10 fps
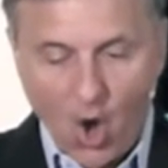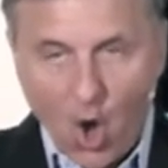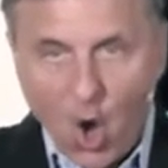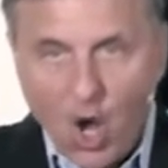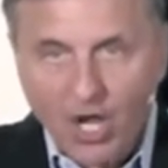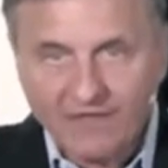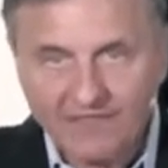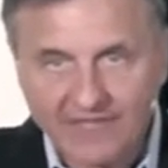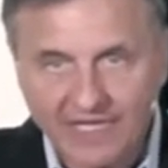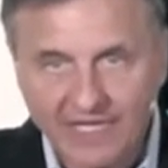on
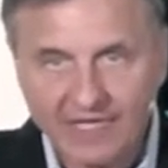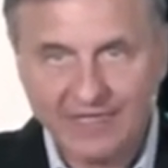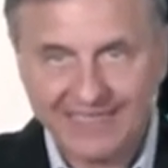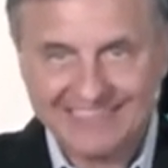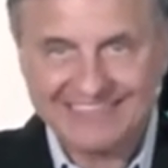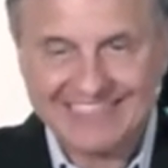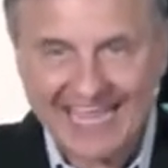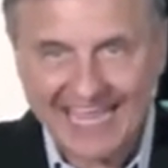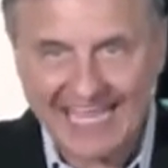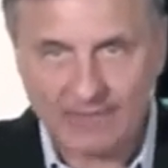the
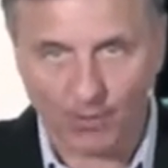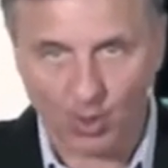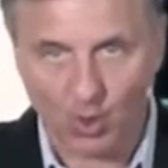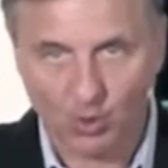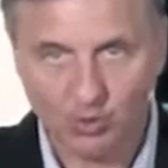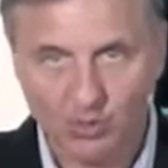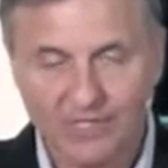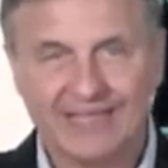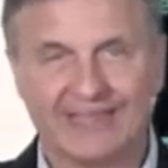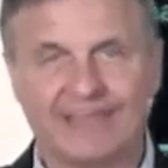table
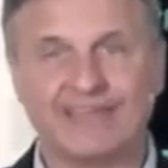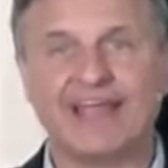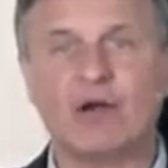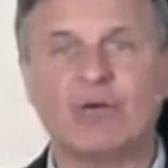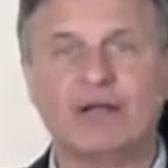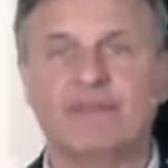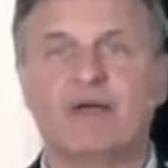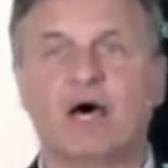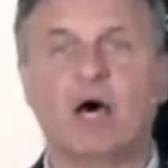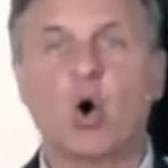there in
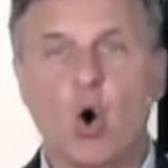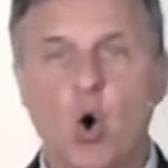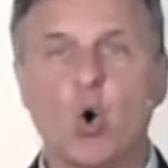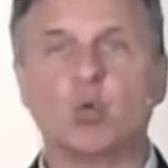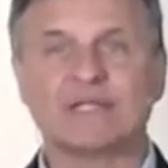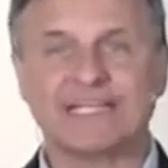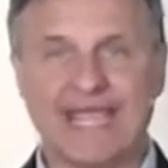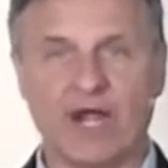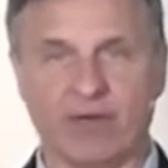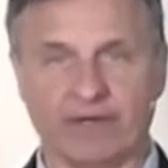the holy
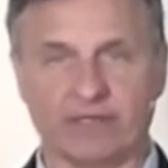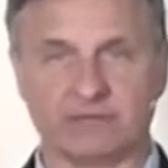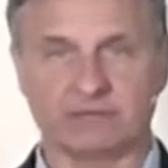area.